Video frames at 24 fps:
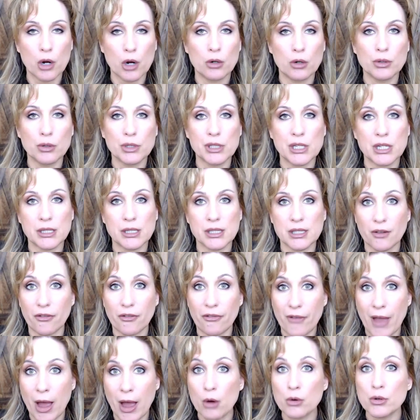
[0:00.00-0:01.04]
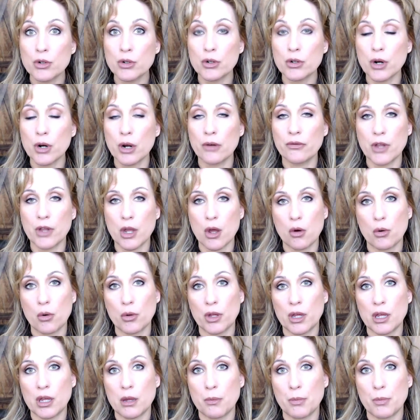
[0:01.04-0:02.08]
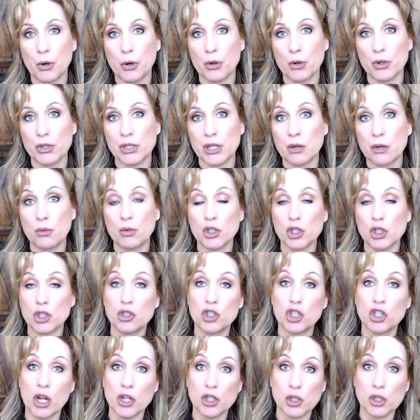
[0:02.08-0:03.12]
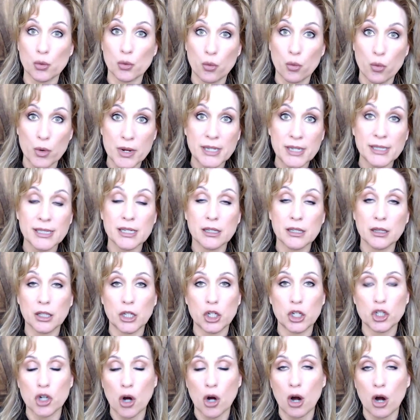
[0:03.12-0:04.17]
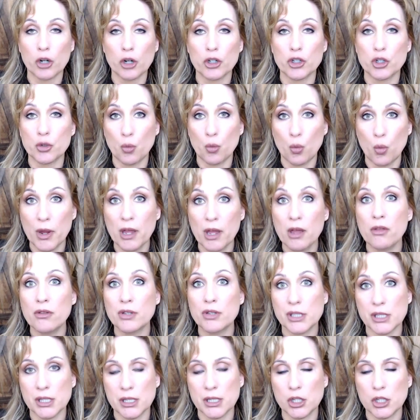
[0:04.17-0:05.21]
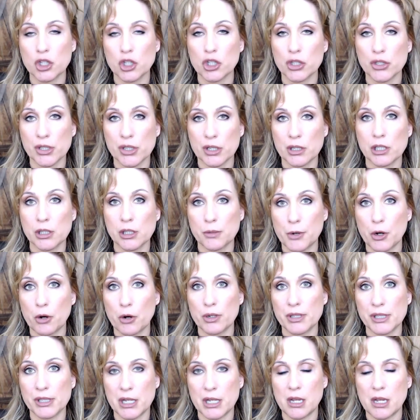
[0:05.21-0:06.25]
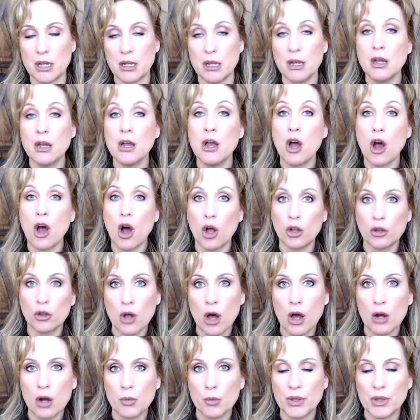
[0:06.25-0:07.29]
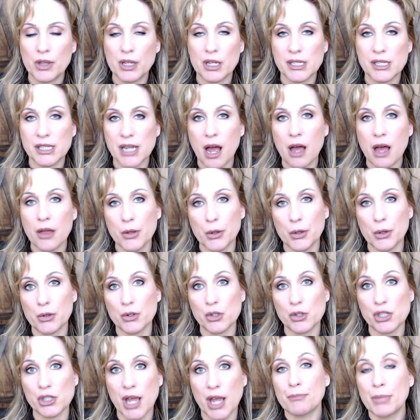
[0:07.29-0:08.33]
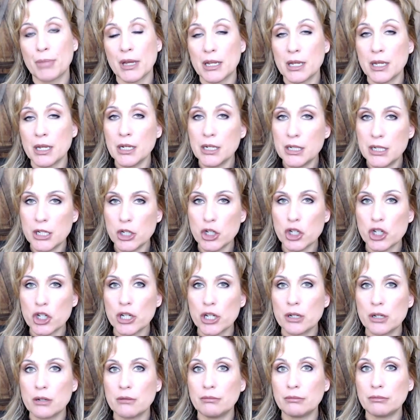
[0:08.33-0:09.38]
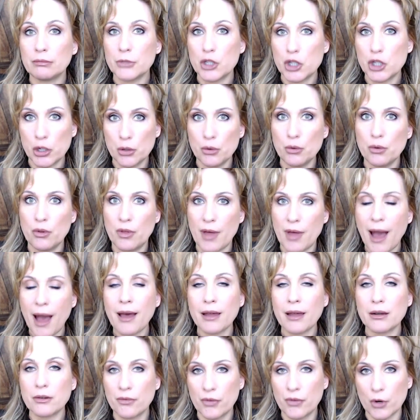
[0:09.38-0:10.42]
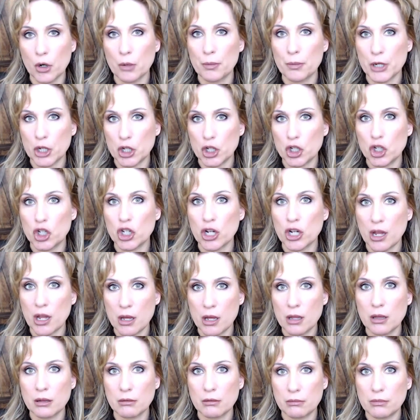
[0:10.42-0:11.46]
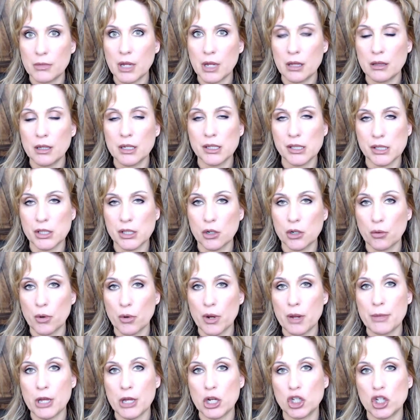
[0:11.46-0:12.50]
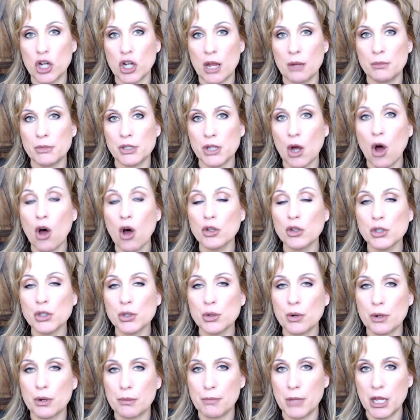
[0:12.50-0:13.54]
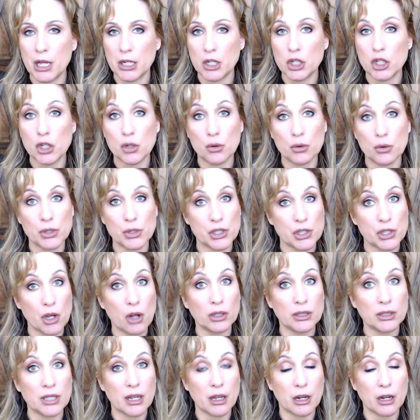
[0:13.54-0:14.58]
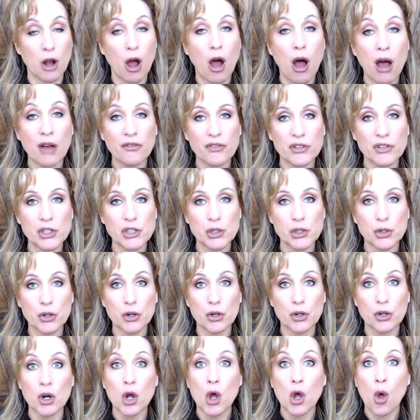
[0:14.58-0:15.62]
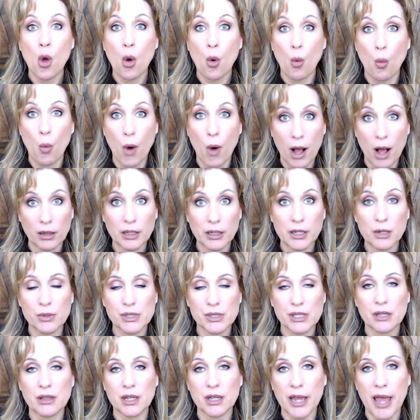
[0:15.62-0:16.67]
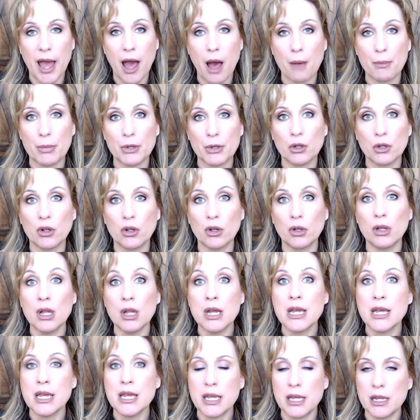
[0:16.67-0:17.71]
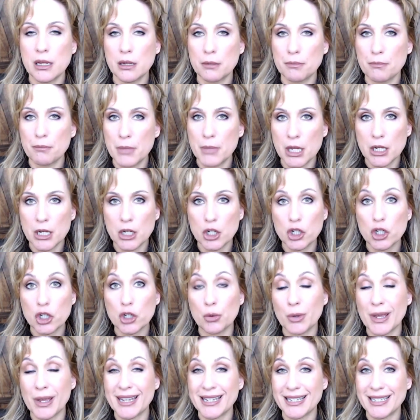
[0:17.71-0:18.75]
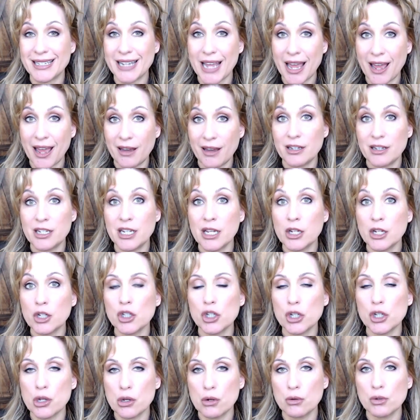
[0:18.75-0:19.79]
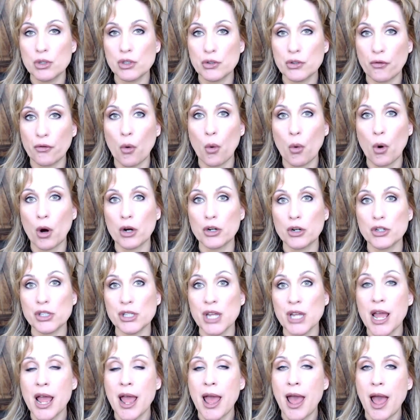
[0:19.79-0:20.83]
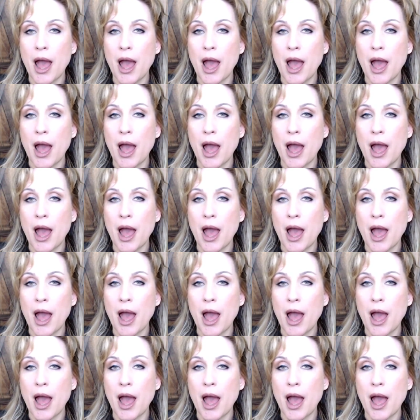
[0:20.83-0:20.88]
Rhodes. He's the founder of the Oath Keepers. He was just recently charged with seditious conspiracy along with these others. But in addition to that verbiage in, in this agreement, James also admitted to assaulting an officer while he was in the Capitol, he admitted to intending to use force.